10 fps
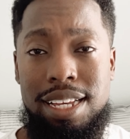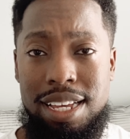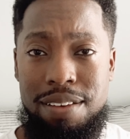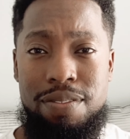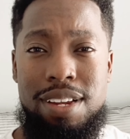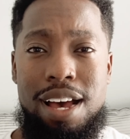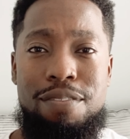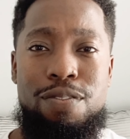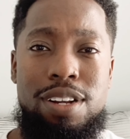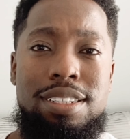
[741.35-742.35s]
if not
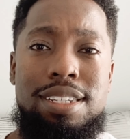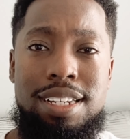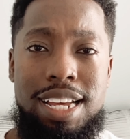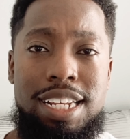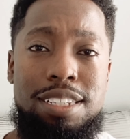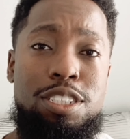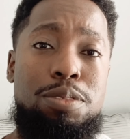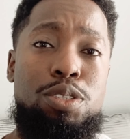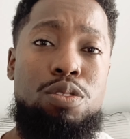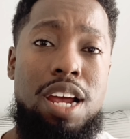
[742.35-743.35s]
French Canadian
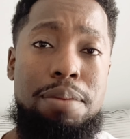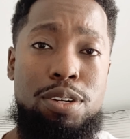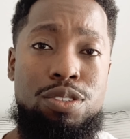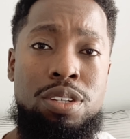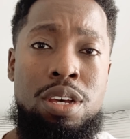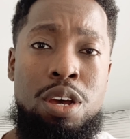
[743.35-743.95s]
subscribers